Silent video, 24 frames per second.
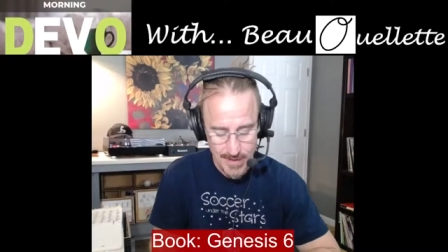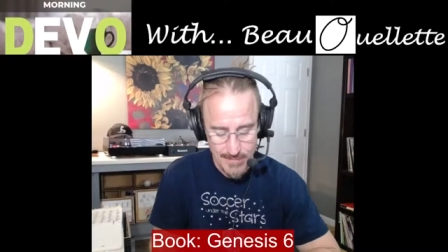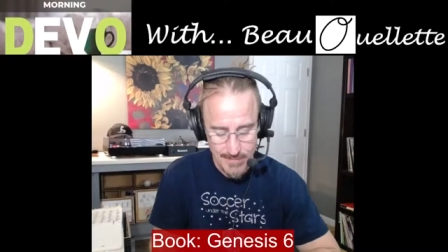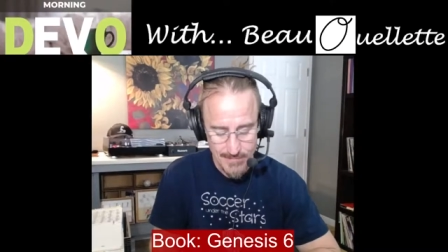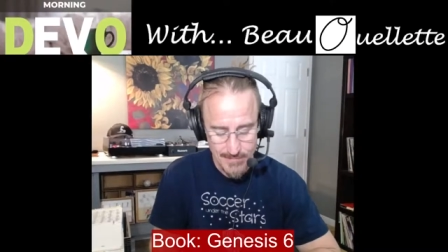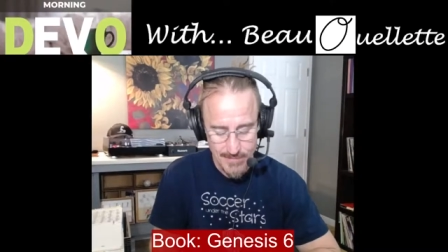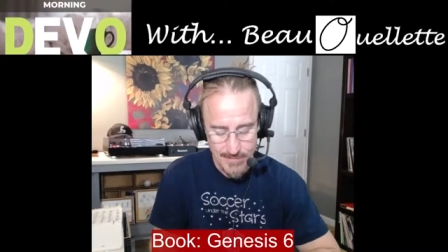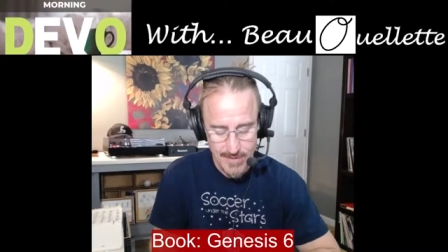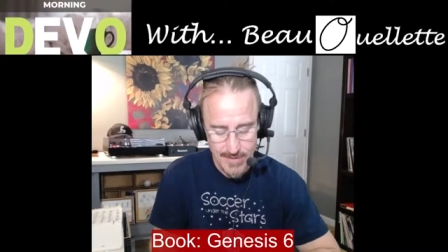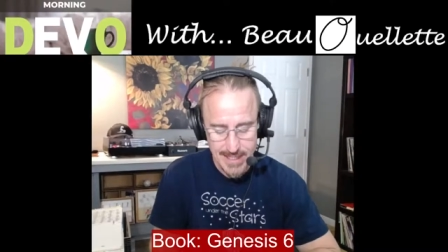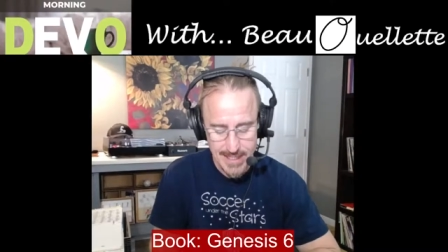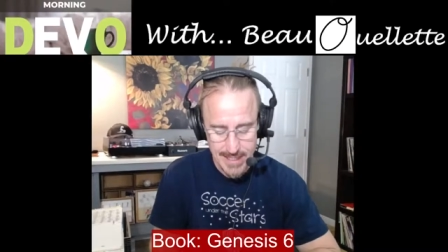
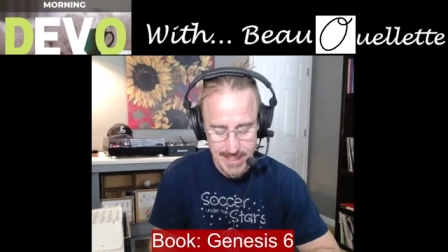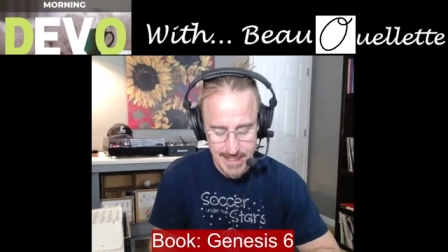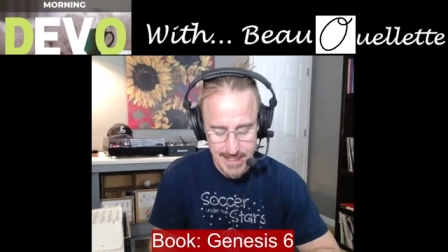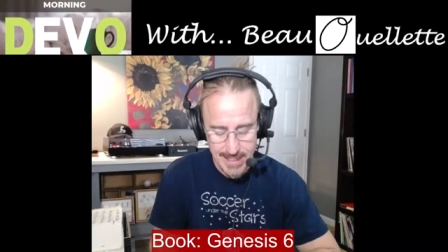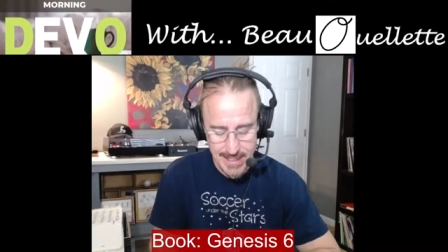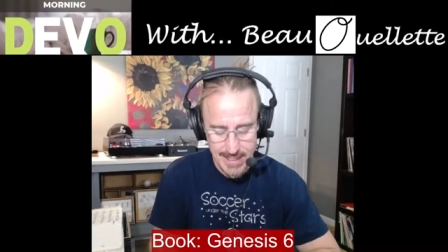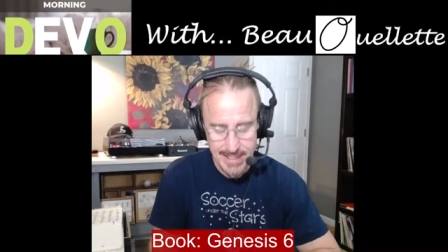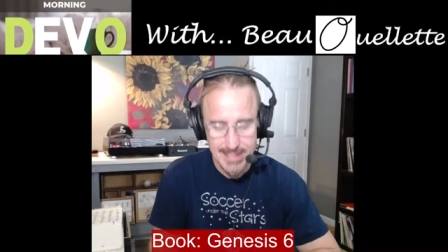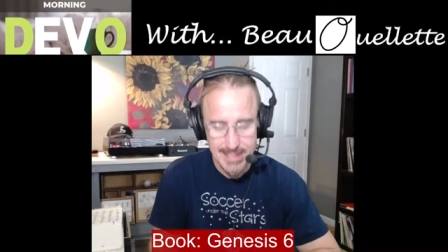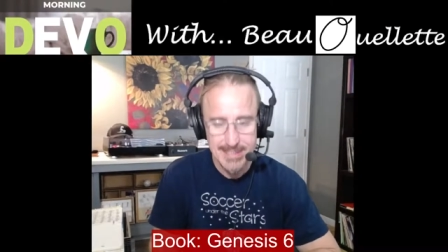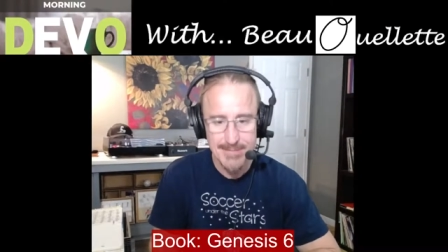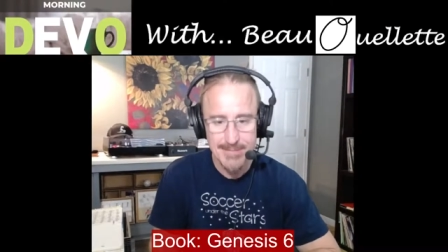for he
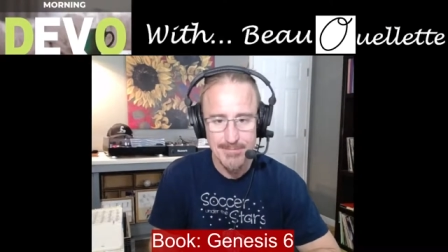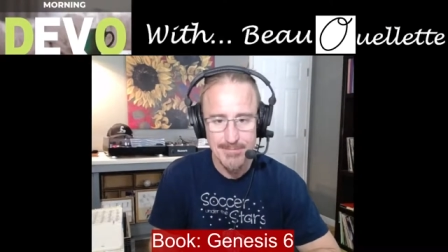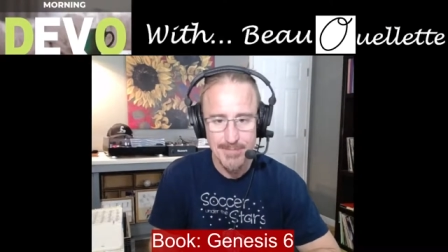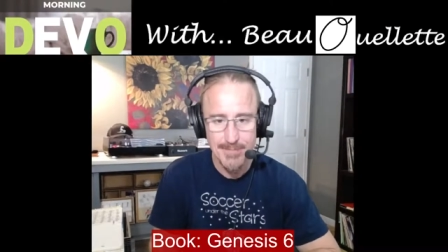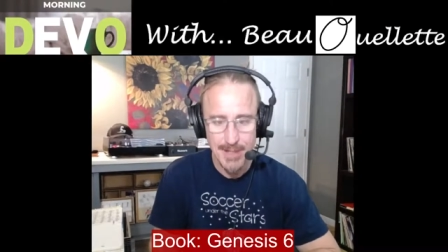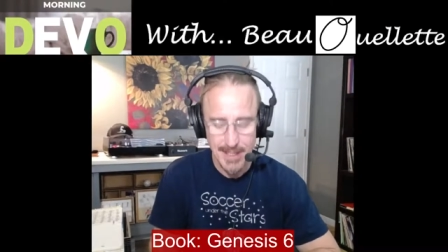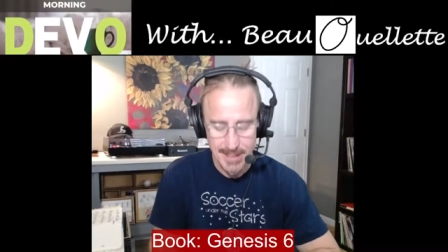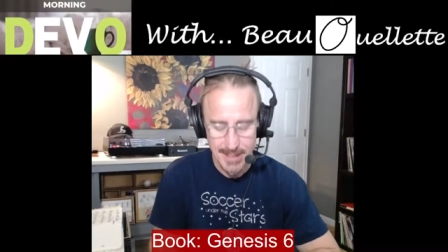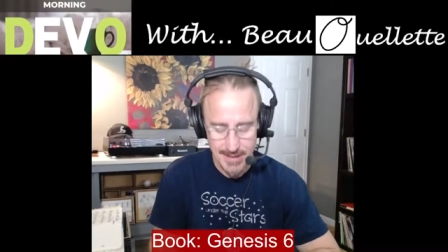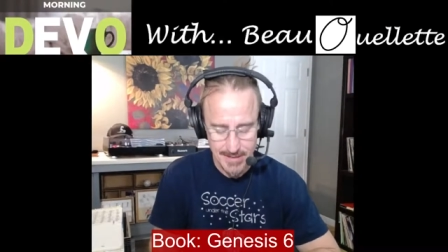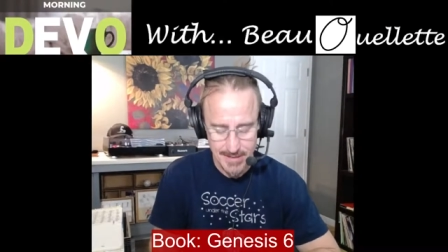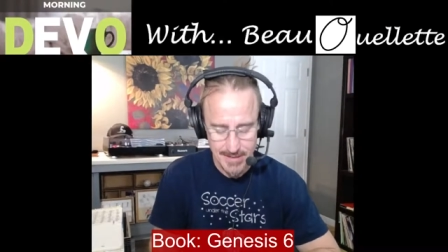is
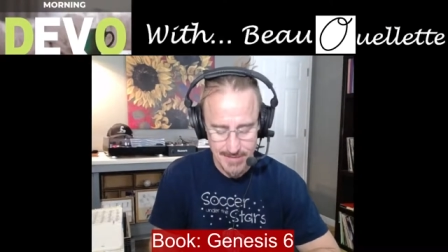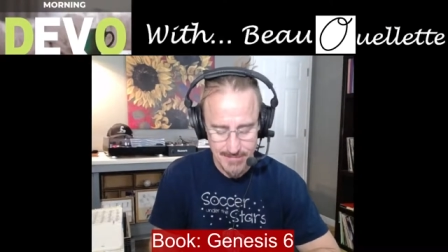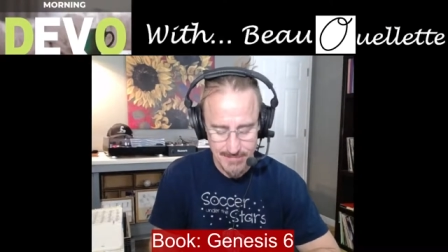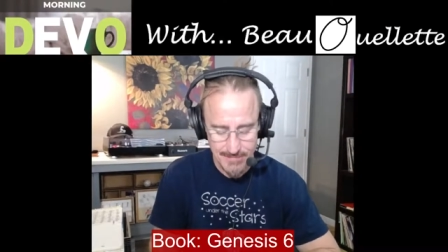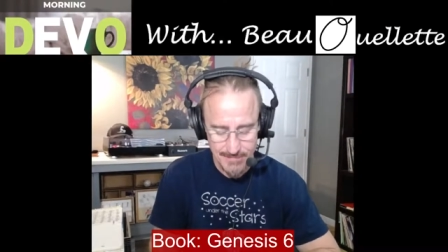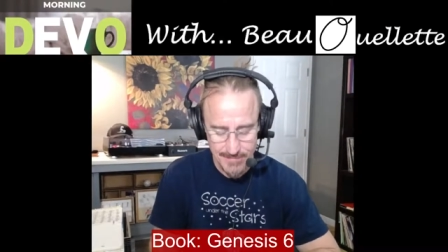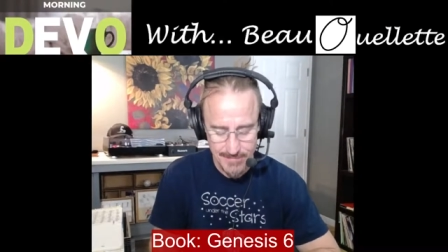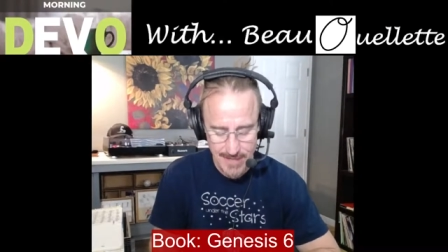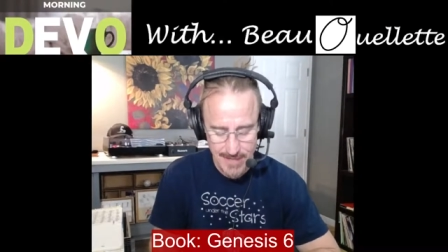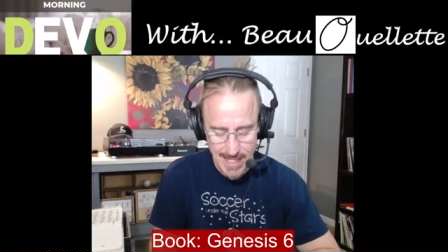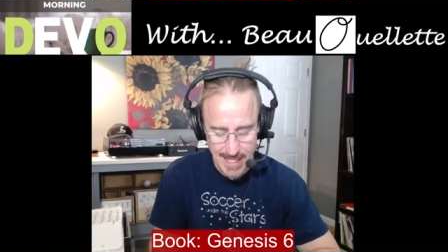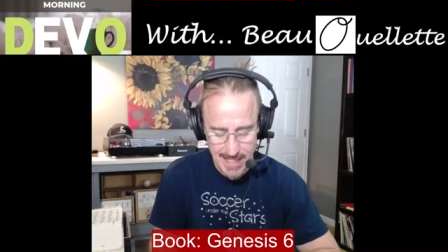but
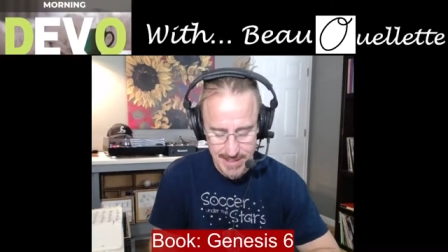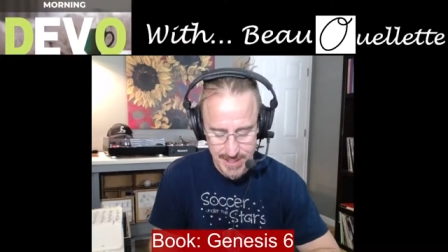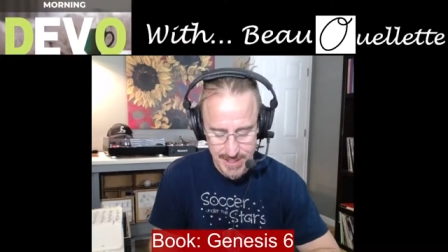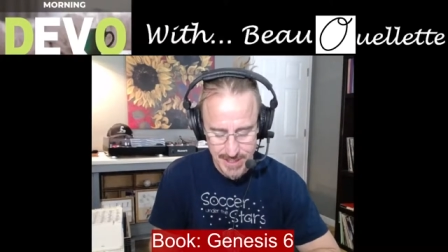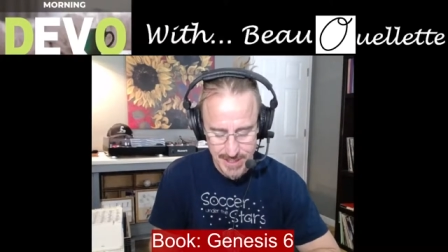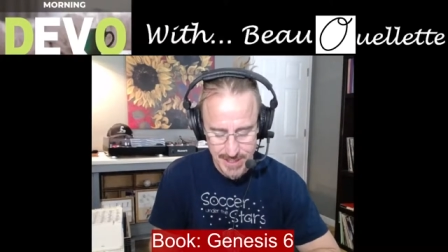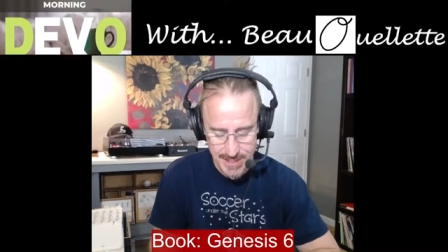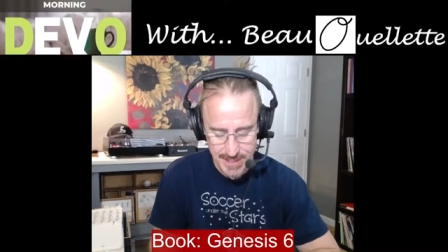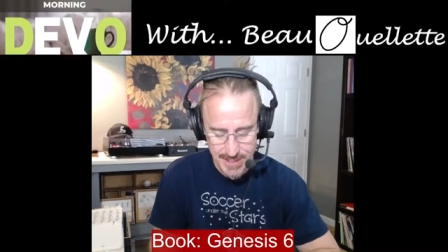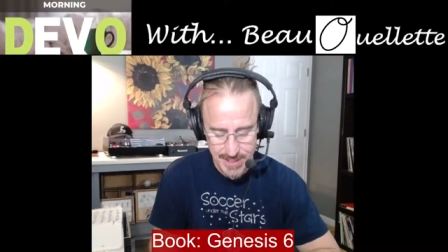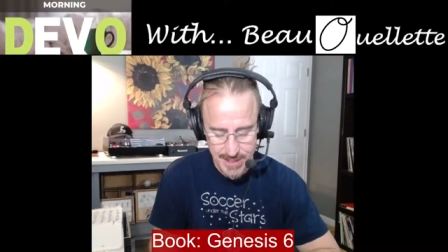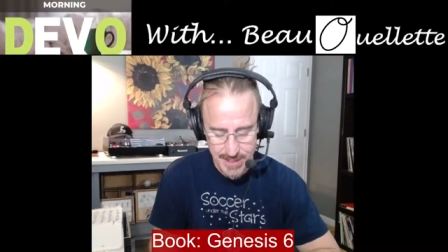
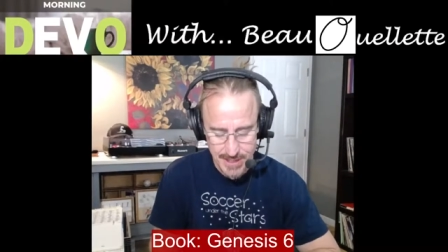flesh.